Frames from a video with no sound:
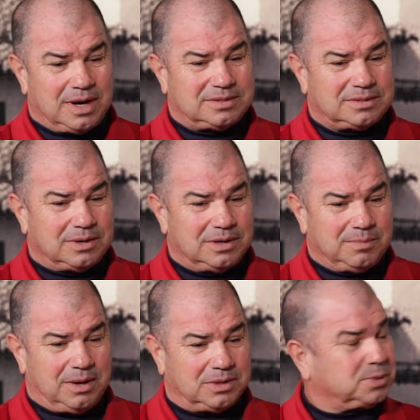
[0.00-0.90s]
I started
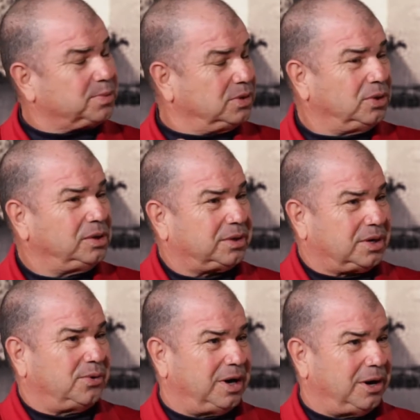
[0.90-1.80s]
my entrepreneurial
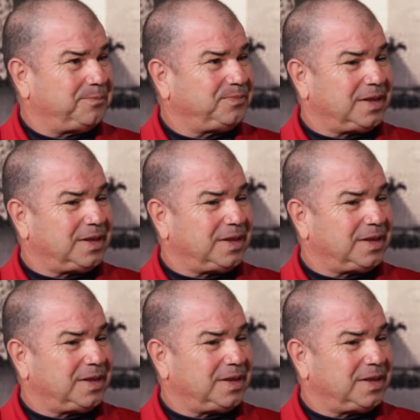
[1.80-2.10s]
career.